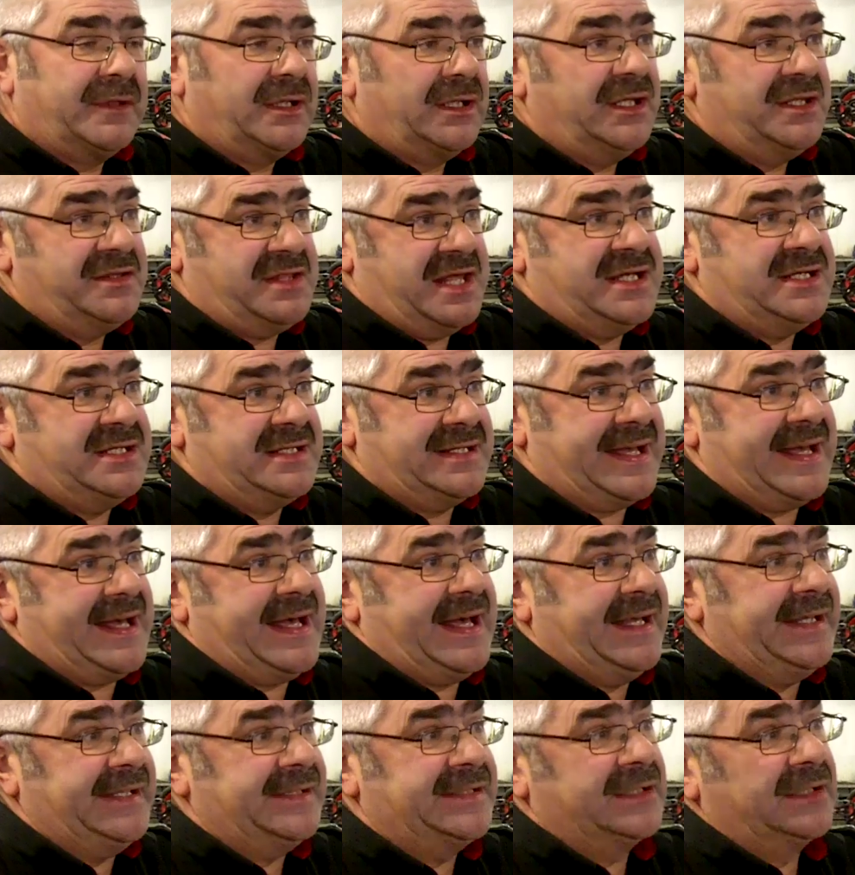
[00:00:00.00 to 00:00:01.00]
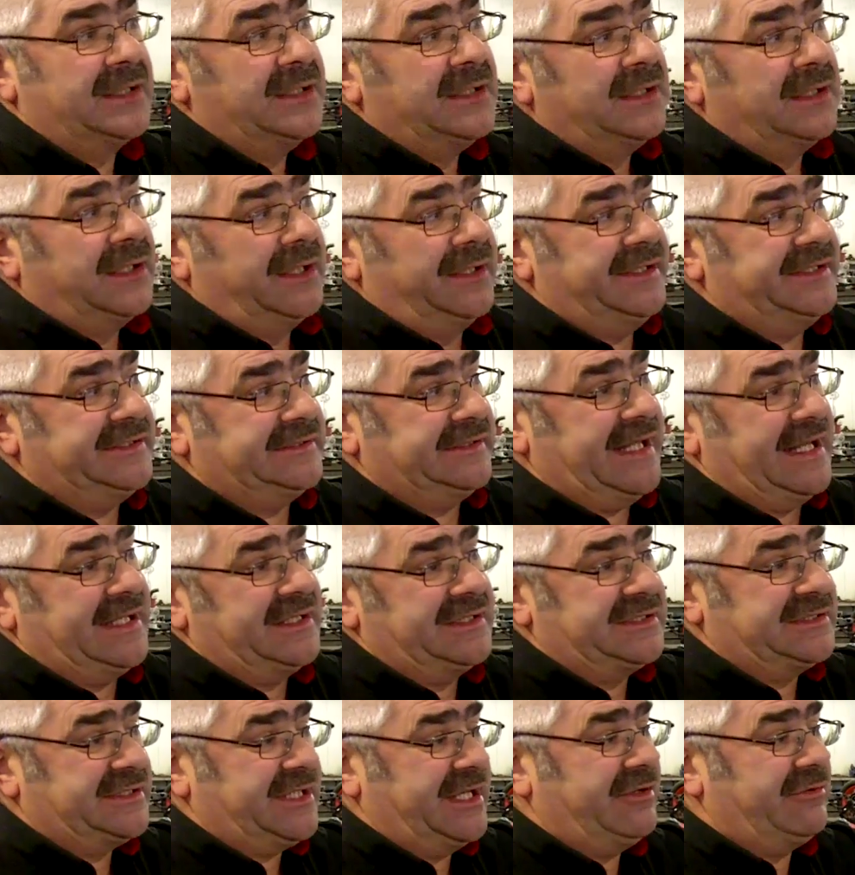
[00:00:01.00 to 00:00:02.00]
He then died and his lad
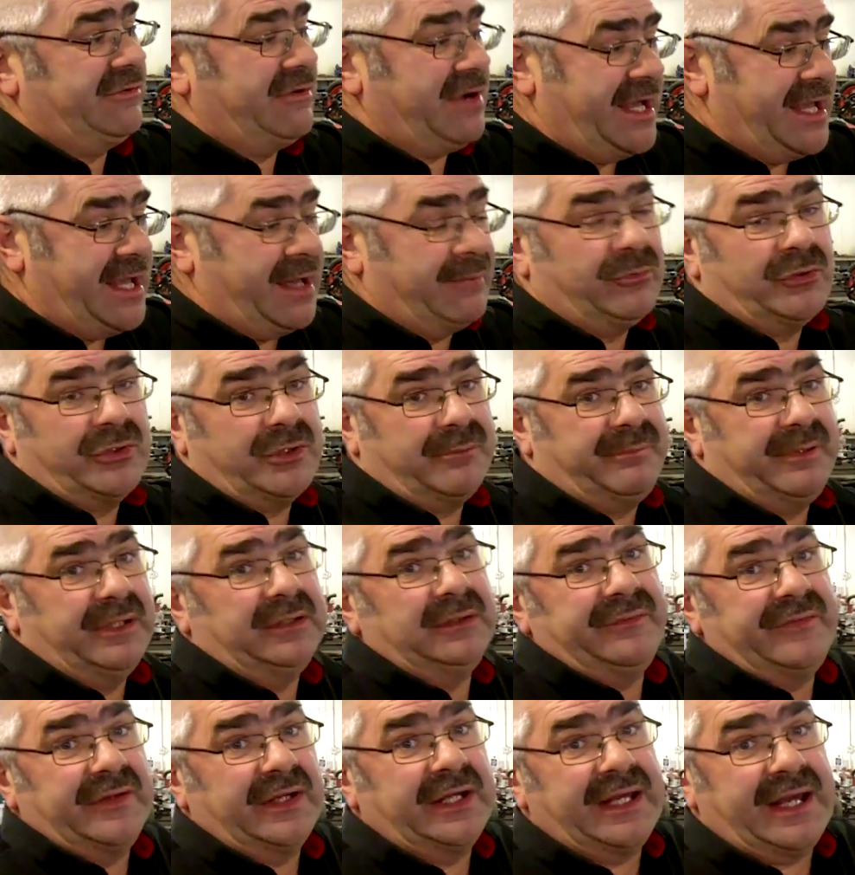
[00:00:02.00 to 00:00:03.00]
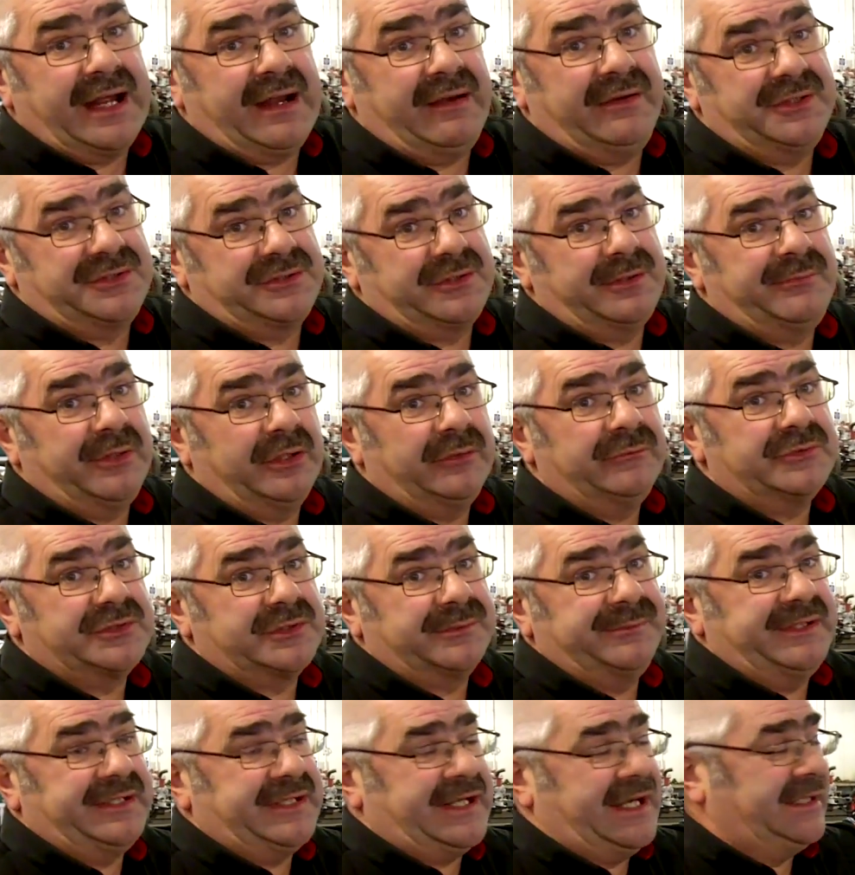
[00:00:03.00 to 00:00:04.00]
said, right, I'm going to build the car in tribute to
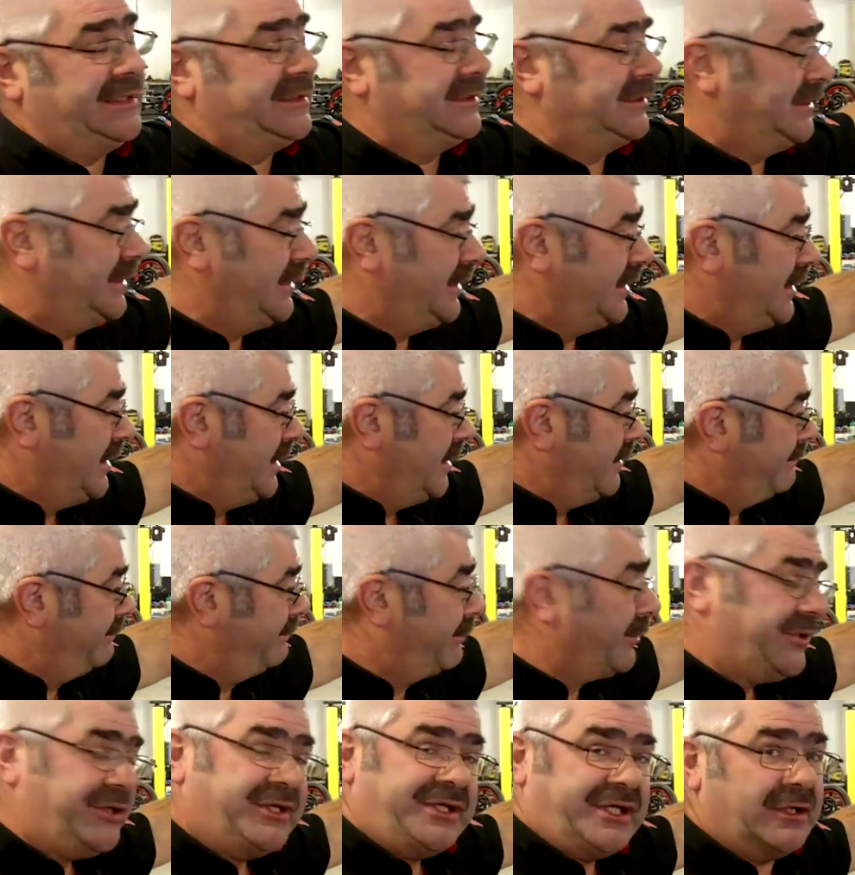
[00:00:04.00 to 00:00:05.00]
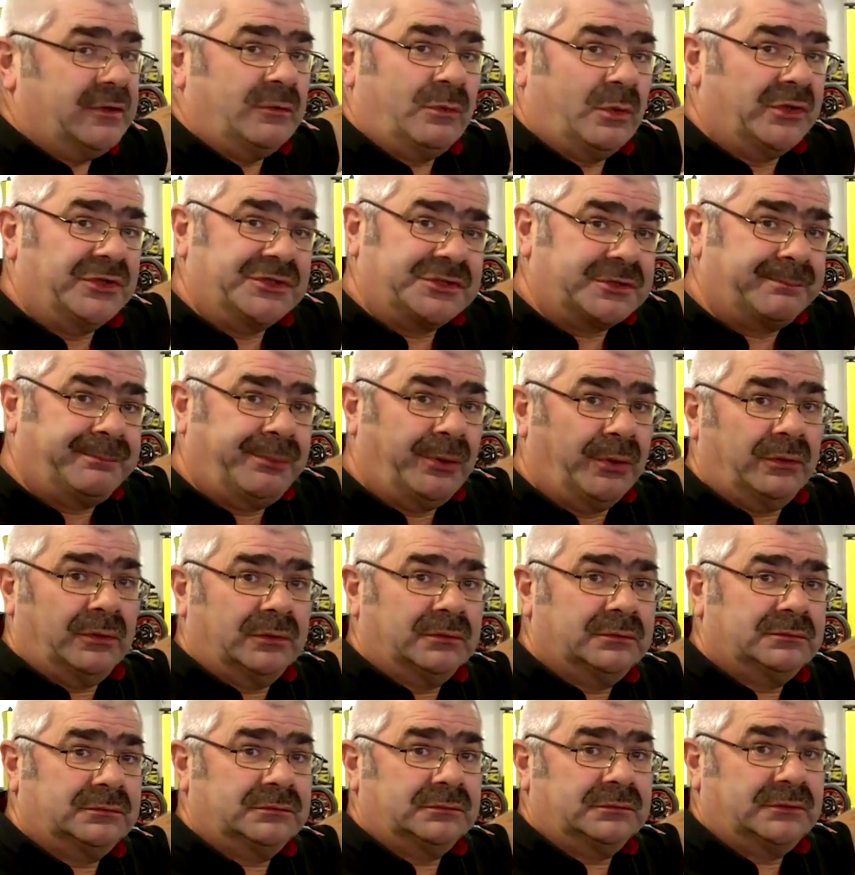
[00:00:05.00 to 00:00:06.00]
my dad. But he didn't want to put
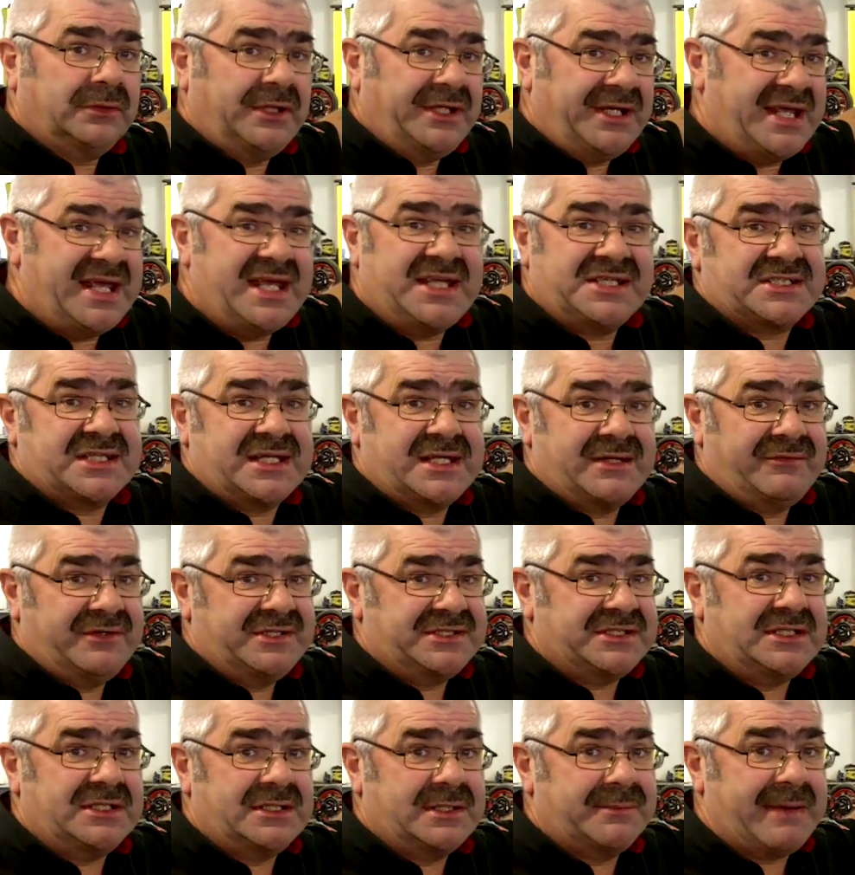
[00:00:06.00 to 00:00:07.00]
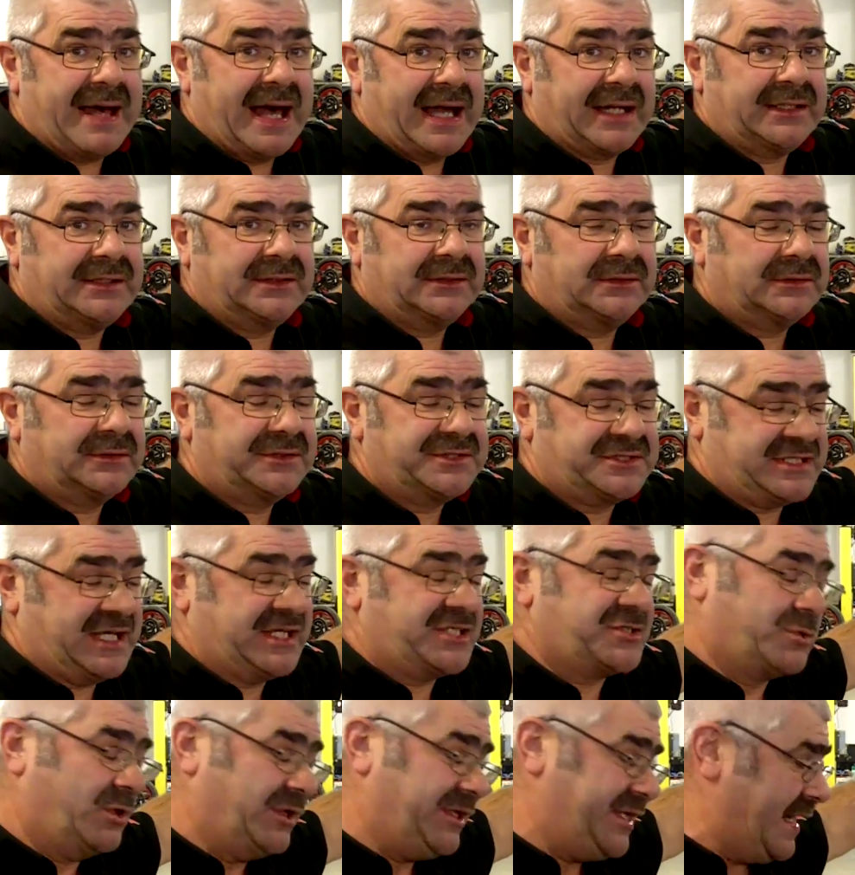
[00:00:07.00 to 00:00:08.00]
an A-series in the back, because
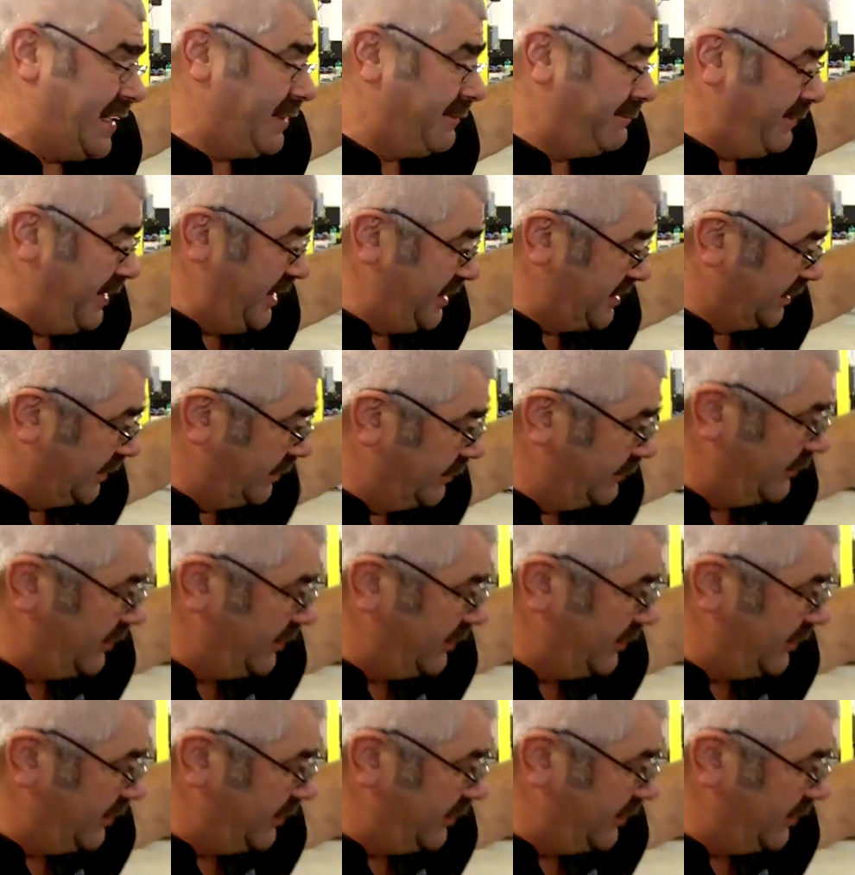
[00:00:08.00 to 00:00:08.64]
that's what they had basically.